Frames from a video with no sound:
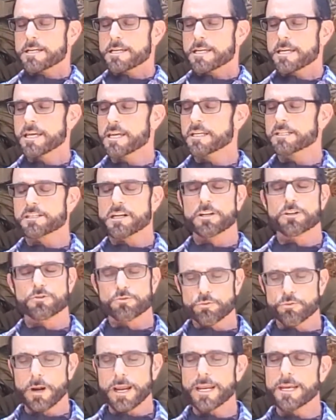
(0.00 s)
is a
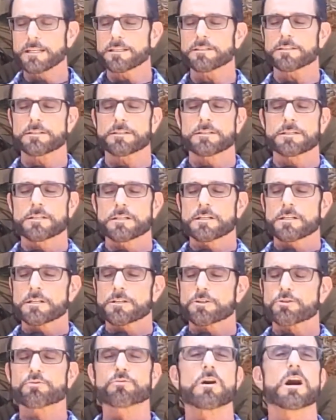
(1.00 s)
great
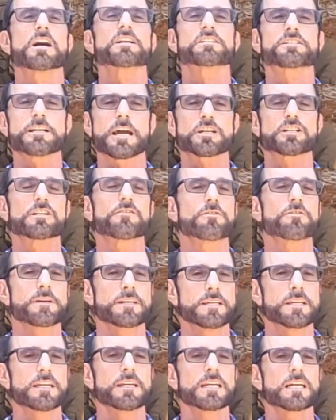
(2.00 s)
cross-section of the
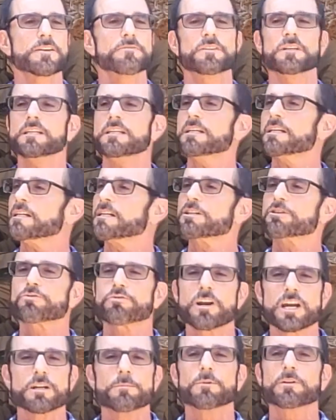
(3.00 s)
beginning of the
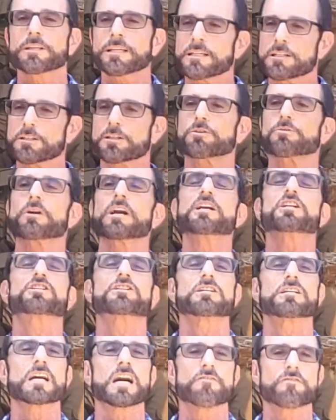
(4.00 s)
incredible
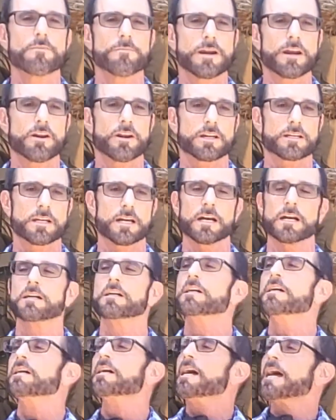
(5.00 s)
integration of America
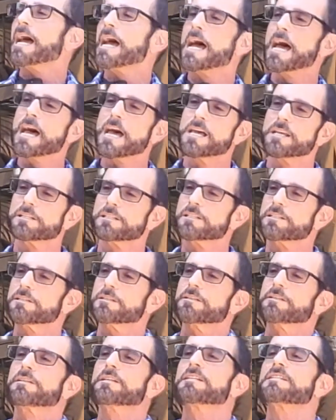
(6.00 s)
as
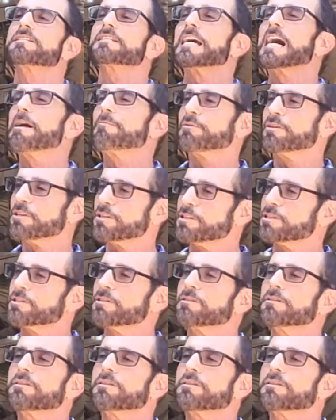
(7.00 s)
the established,